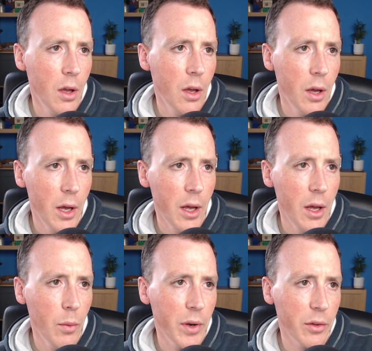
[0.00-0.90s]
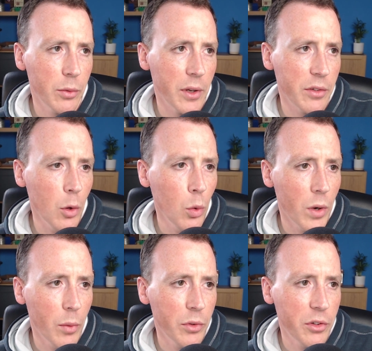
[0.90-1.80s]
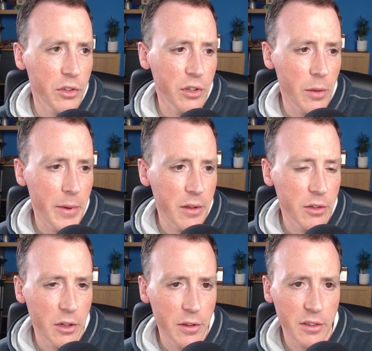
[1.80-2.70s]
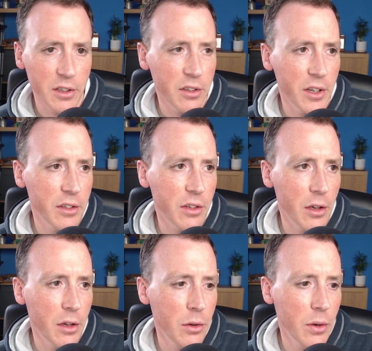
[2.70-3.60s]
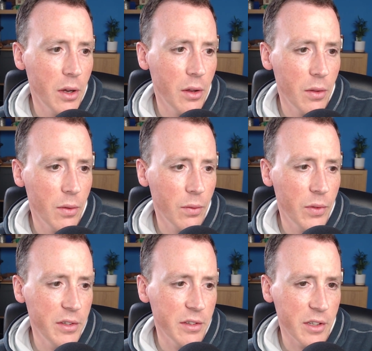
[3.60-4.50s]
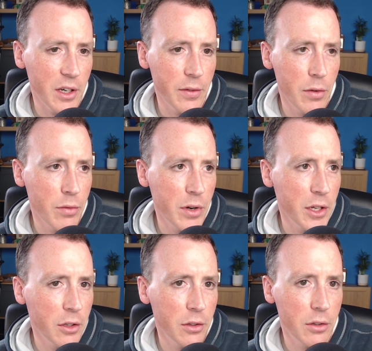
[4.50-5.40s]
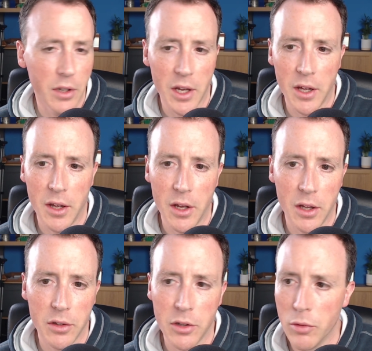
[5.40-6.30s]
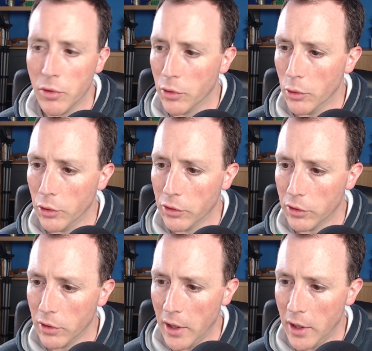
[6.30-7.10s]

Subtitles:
What else? Oh, I wanted to show you this actually. So this is kind of a really good new resource.